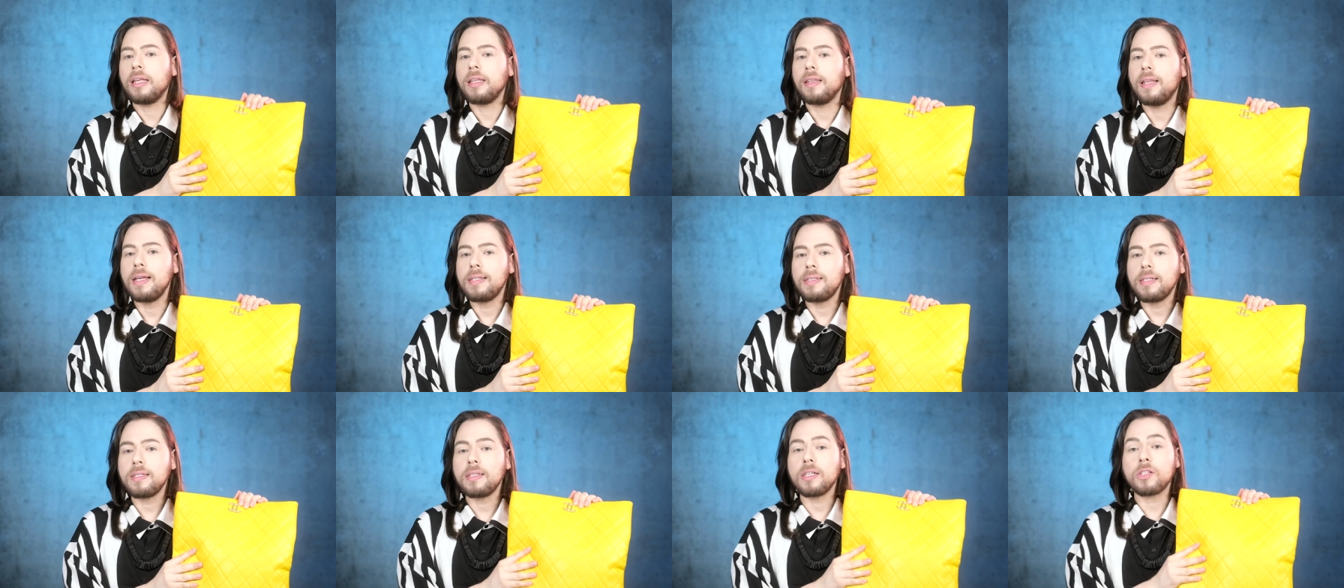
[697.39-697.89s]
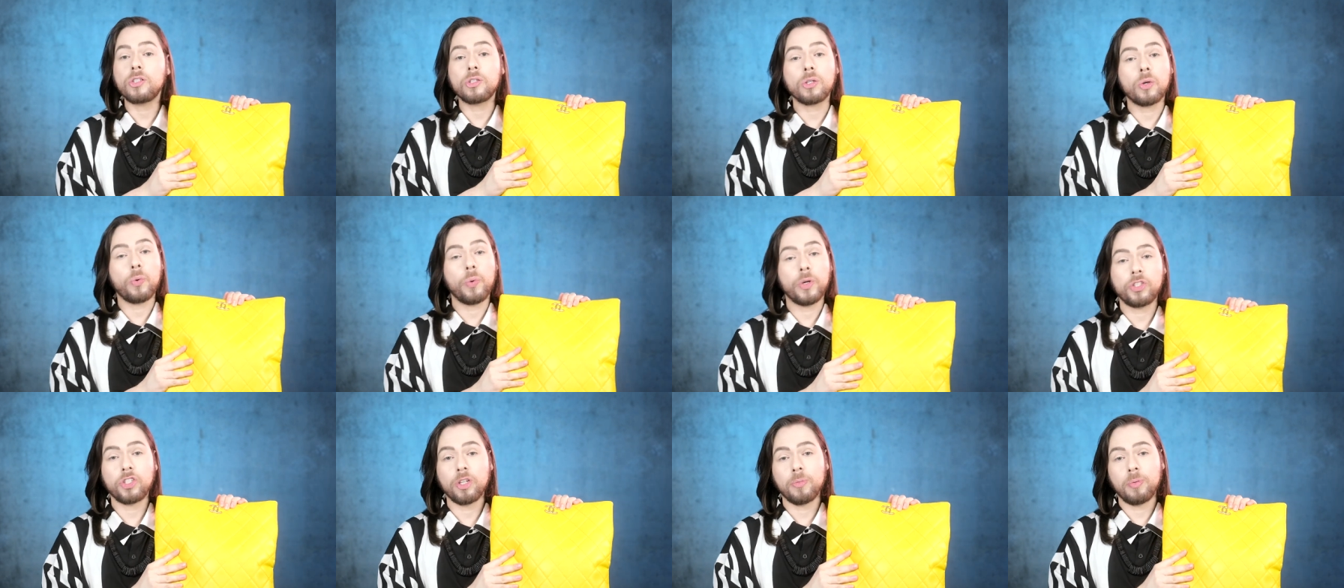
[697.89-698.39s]
This is a
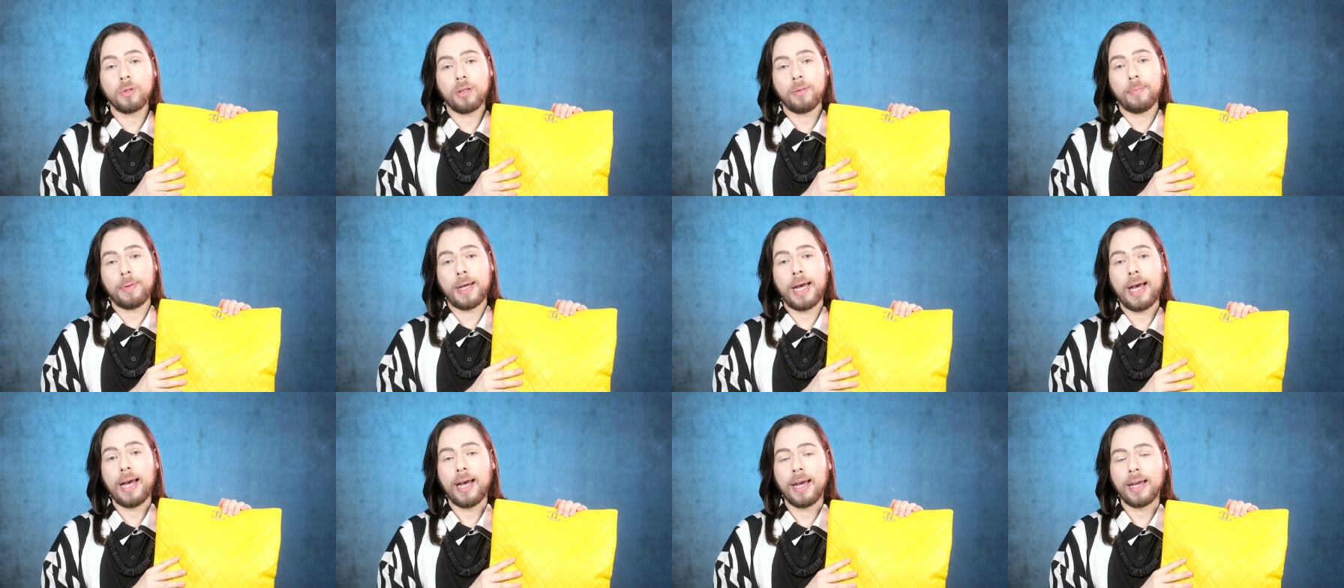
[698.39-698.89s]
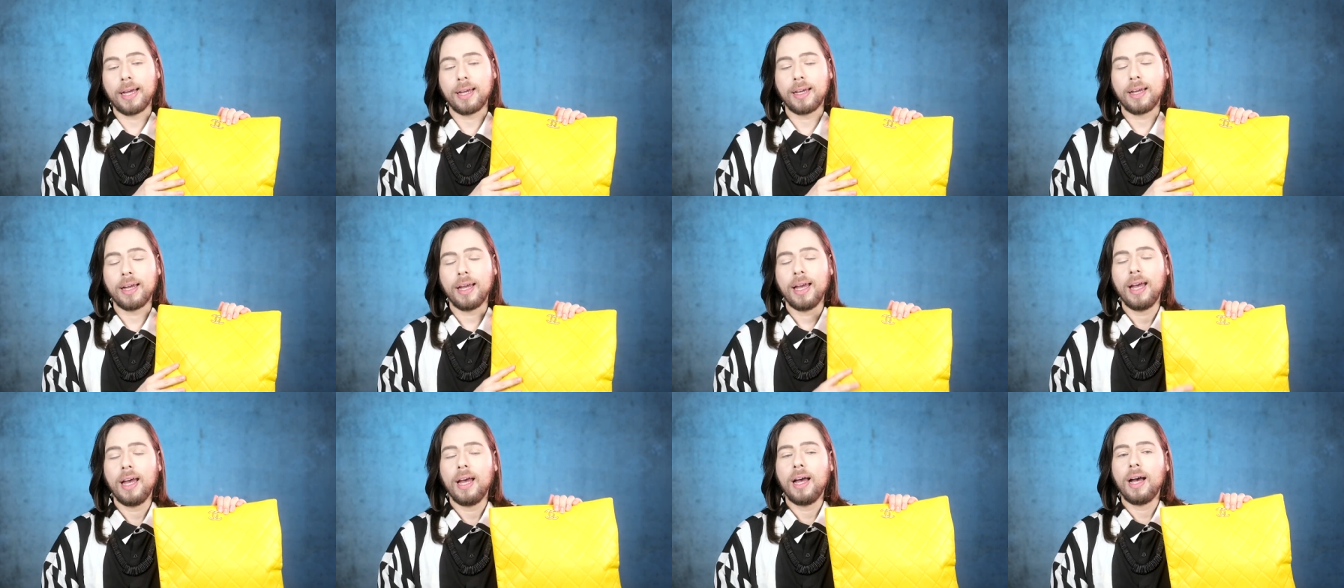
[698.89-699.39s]
squishable bag.
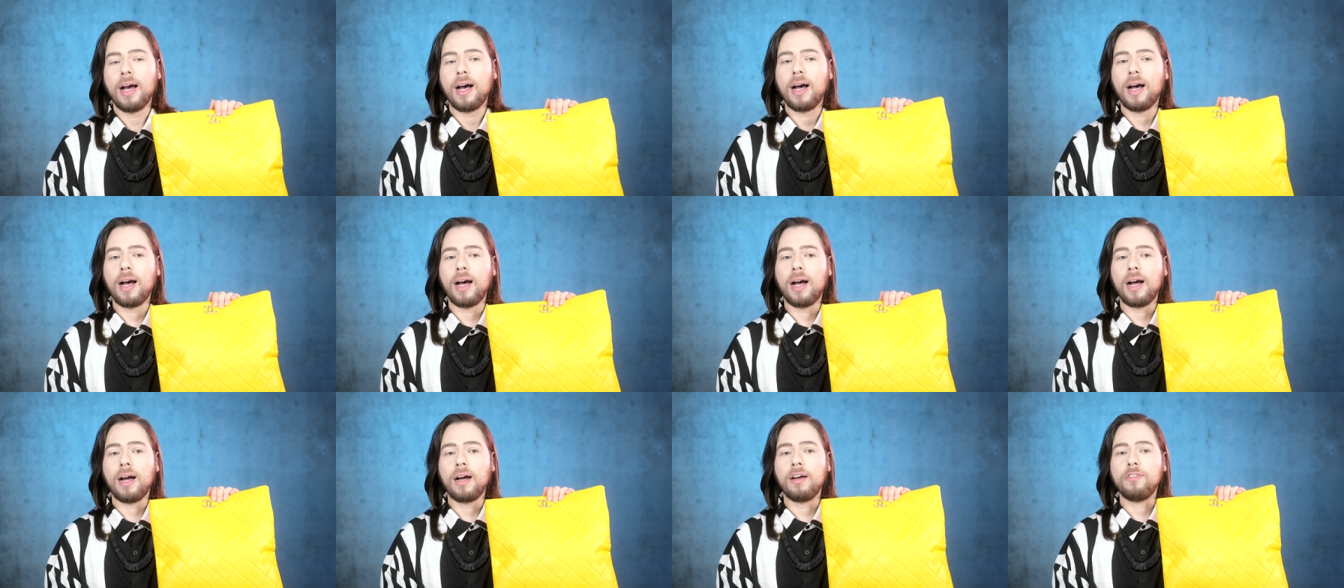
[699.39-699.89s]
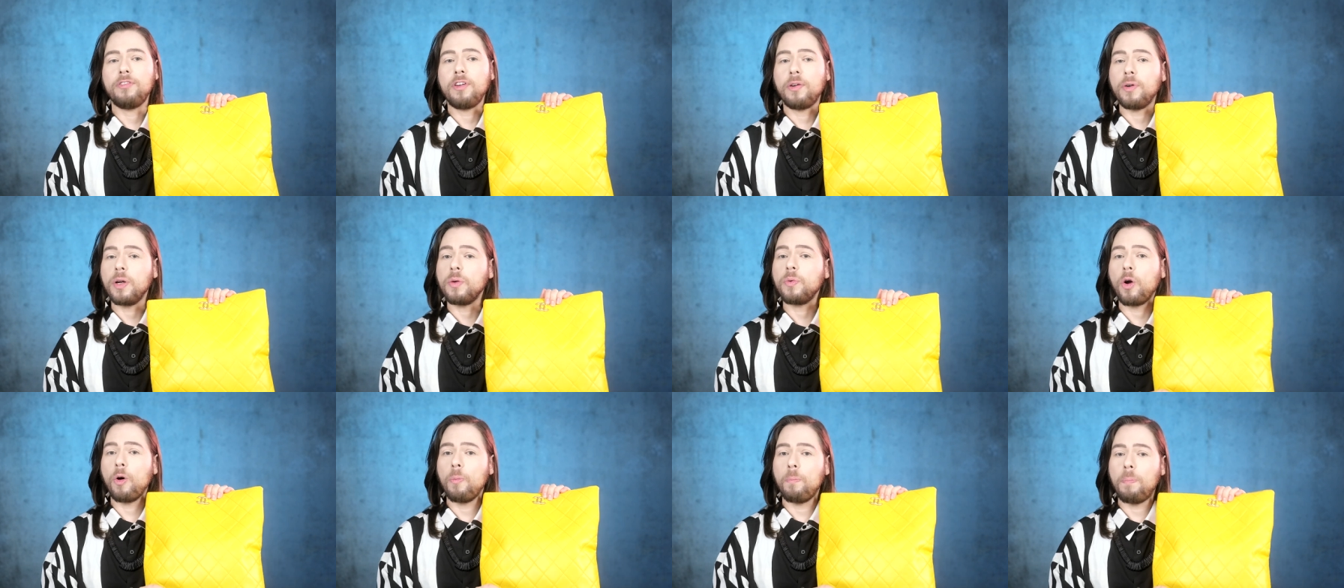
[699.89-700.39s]
Uh,
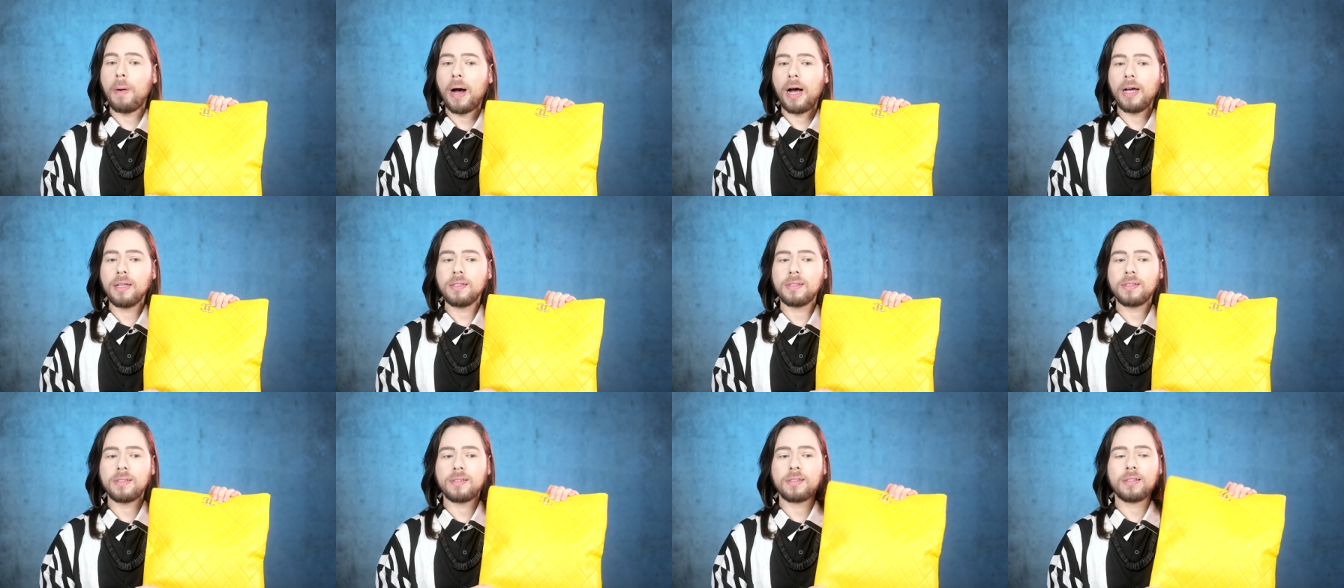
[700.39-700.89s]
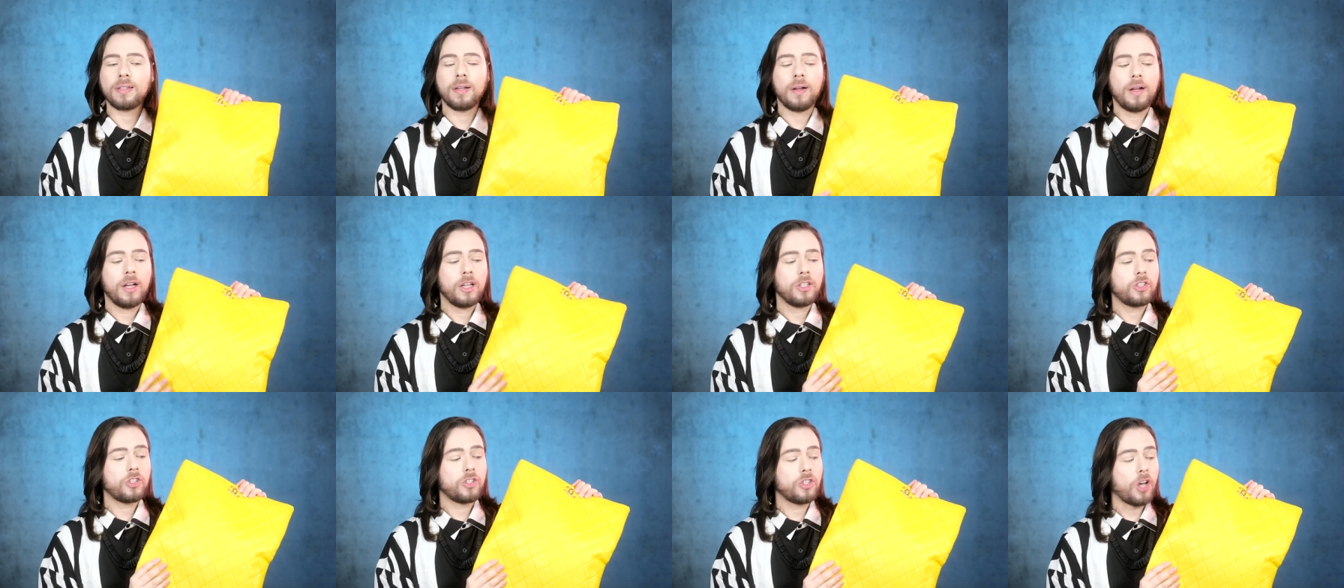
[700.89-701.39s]
very robust,
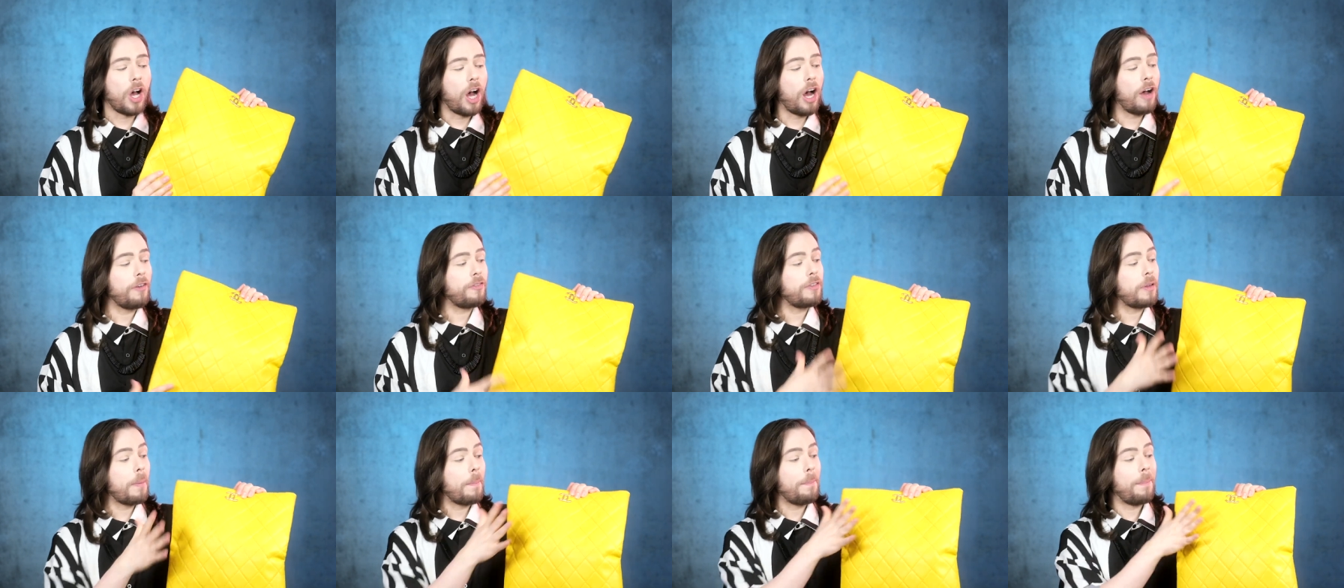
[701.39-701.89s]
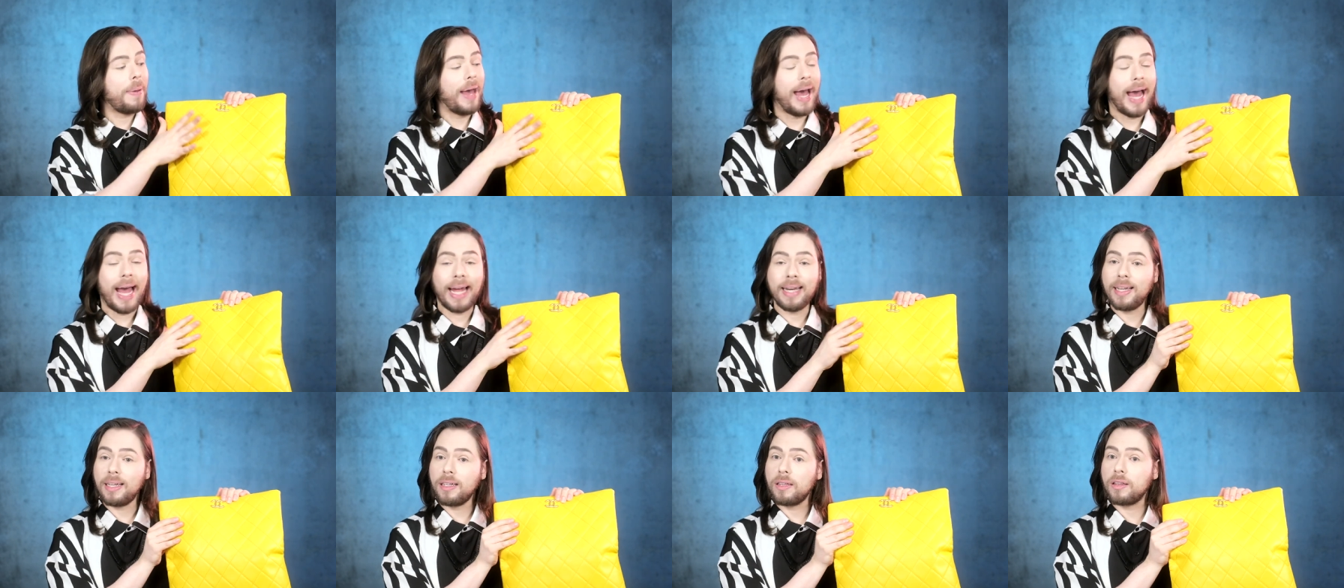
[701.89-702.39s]
soft,
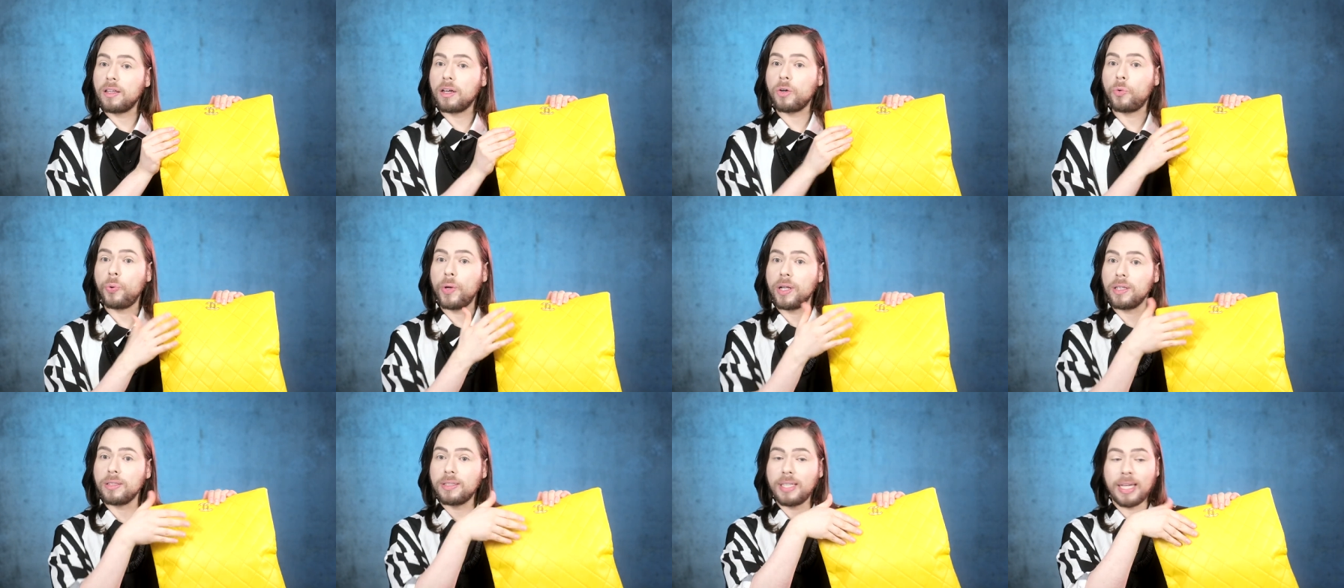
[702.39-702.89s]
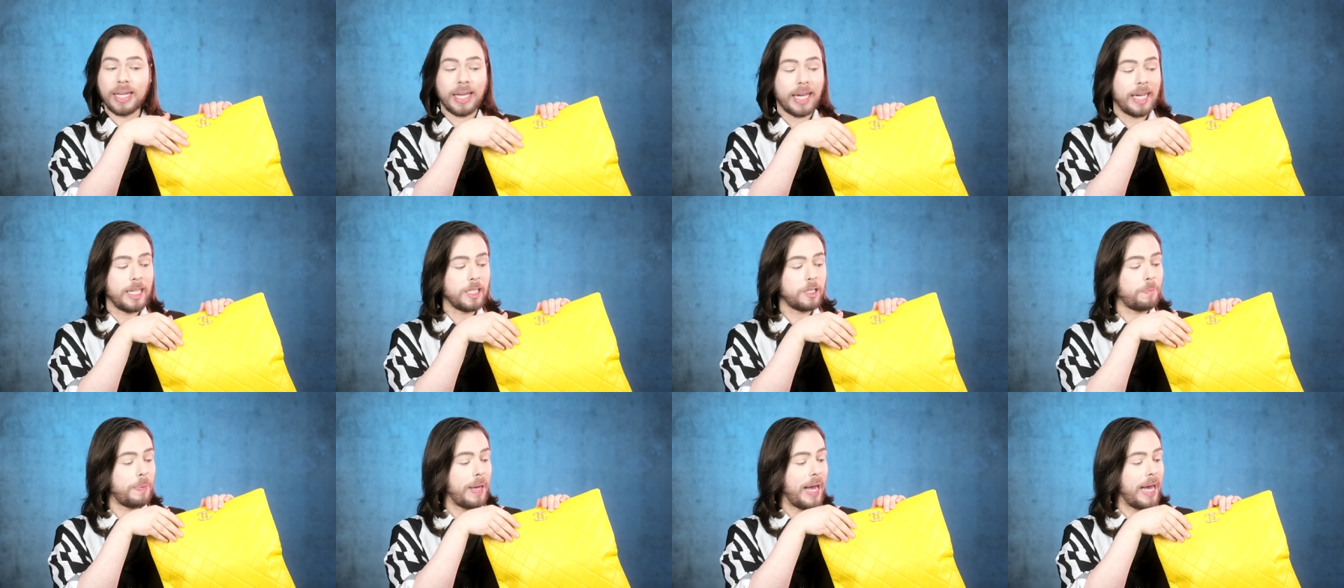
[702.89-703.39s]
padded. The quilting
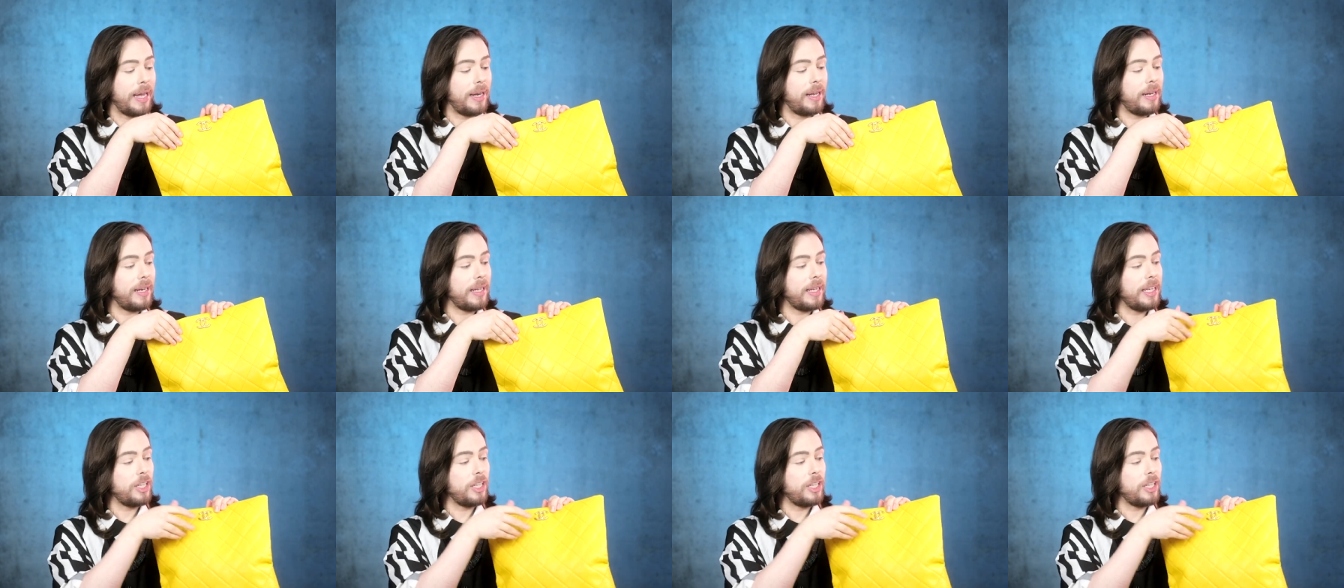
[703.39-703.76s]
is padded.